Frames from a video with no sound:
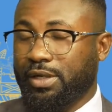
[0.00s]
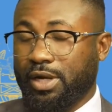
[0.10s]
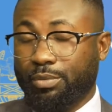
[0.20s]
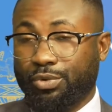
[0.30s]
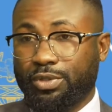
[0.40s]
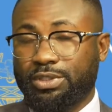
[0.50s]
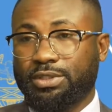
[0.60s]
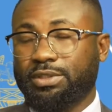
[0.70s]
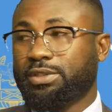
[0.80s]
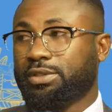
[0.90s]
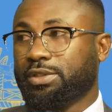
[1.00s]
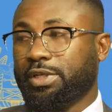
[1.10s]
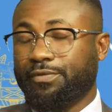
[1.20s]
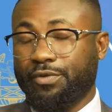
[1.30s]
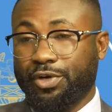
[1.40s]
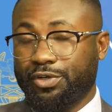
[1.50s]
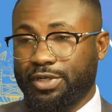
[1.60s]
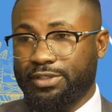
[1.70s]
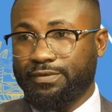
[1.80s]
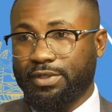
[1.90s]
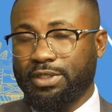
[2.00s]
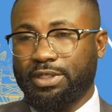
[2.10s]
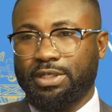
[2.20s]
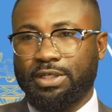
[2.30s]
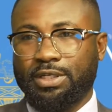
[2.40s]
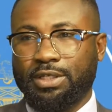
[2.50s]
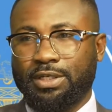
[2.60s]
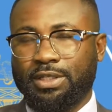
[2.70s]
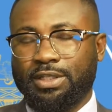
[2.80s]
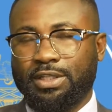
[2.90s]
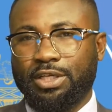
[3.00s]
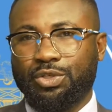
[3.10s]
abroad, a foreign transfer. Then